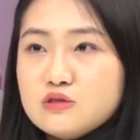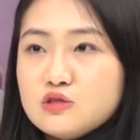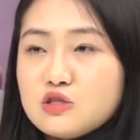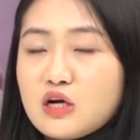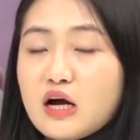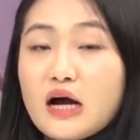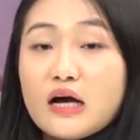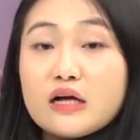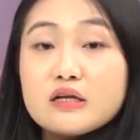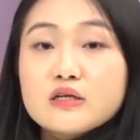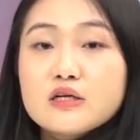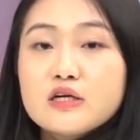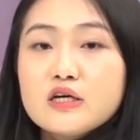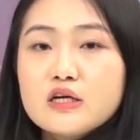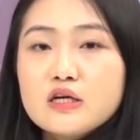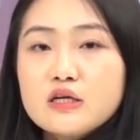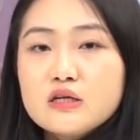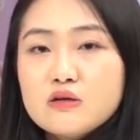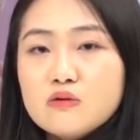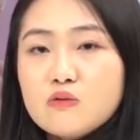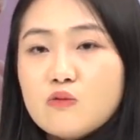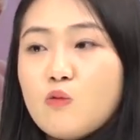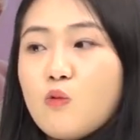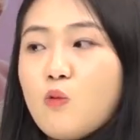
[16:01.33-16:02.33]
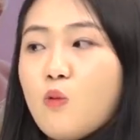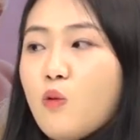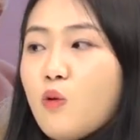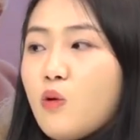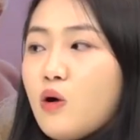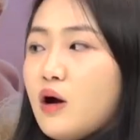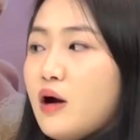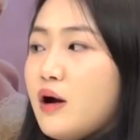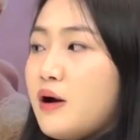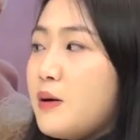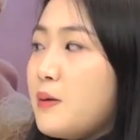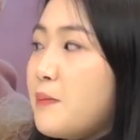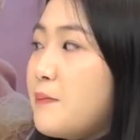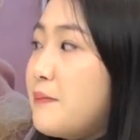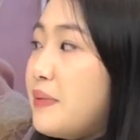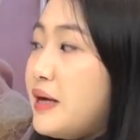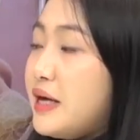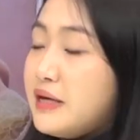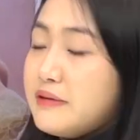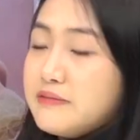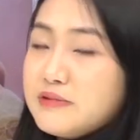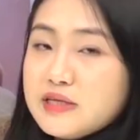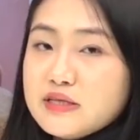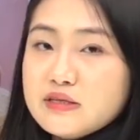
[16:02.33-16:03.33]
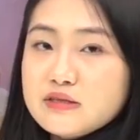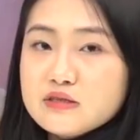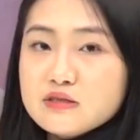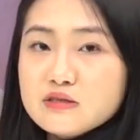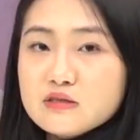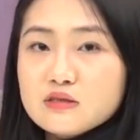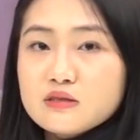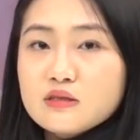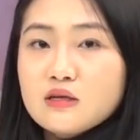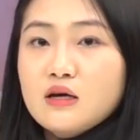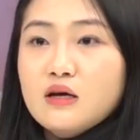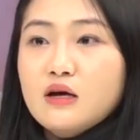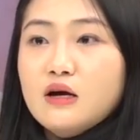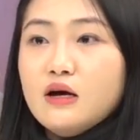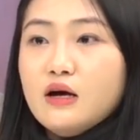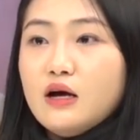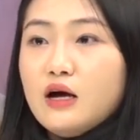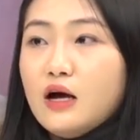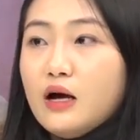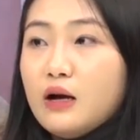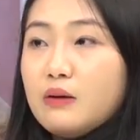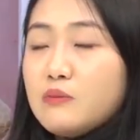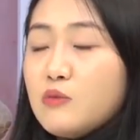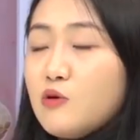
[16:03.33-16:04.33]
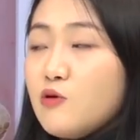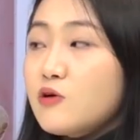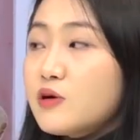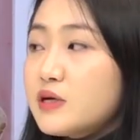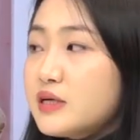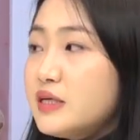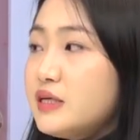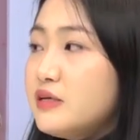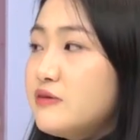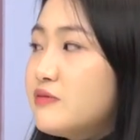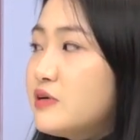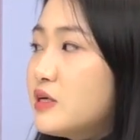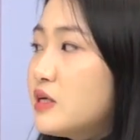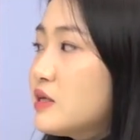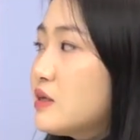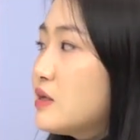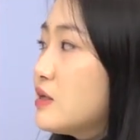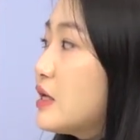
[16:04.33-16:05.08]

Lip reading: childhood or babies, or even